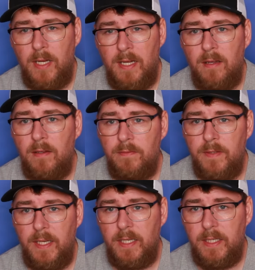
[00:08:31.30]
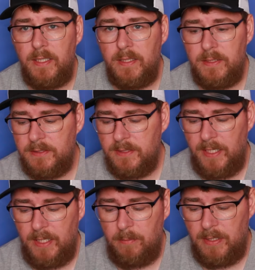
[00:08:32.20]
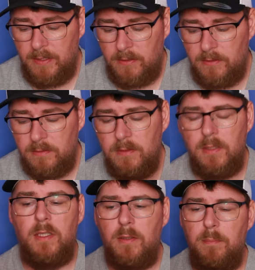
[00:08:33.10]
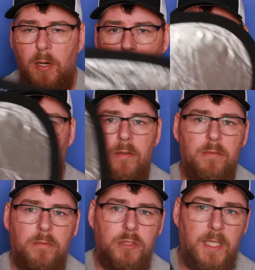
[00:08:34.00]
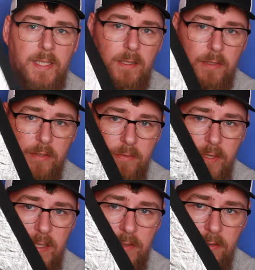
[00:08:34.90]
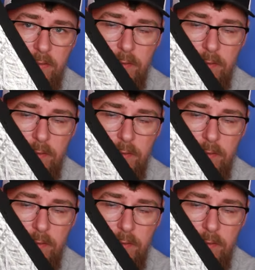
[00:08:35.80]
have is a little pop-out triangular reflector